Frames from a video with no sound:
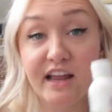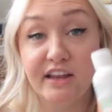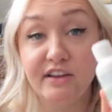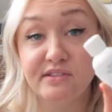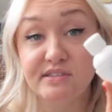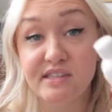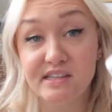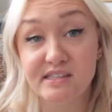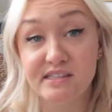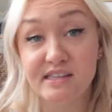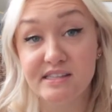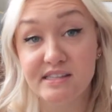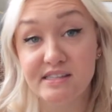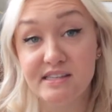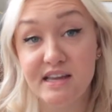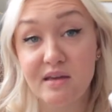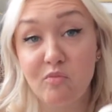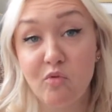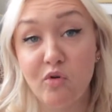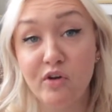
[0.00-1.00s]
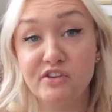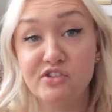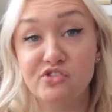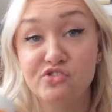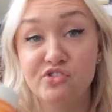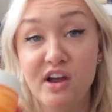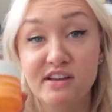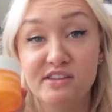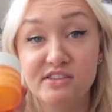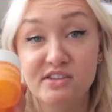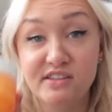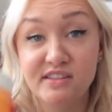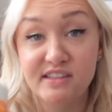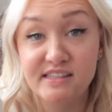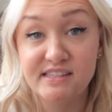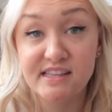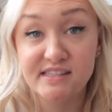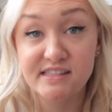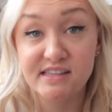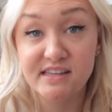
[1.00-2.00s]
I use this as a day moisturizer,
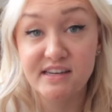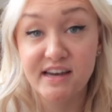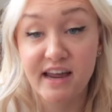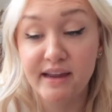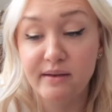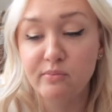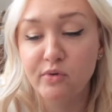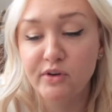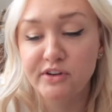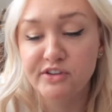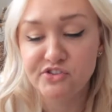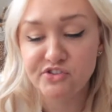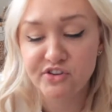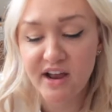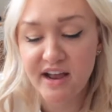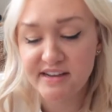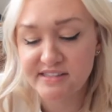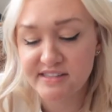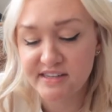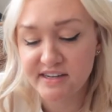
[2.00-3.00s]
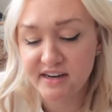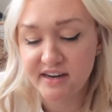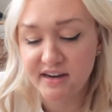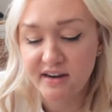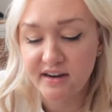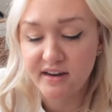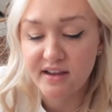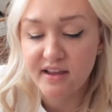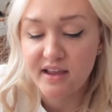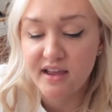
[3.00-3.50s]
this as a night moisturizer.